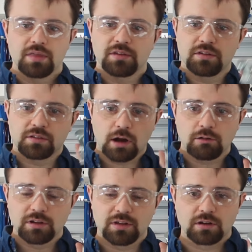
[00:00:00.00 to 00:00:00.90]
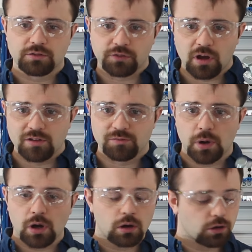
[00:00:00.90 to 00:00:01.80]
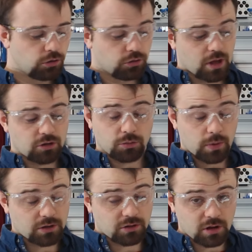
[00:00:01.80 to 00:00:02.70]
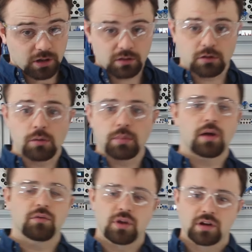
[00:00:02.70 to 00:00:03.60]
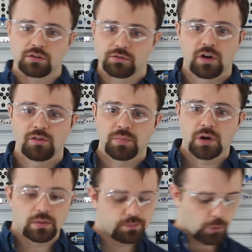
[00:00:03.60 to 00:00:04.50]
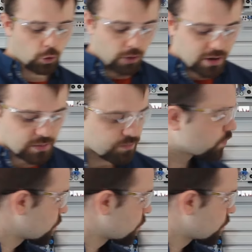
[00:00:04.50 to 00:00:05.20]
This is currently set to 5 bar, and you do that just by turning the knob. I've set it to 5 bar already.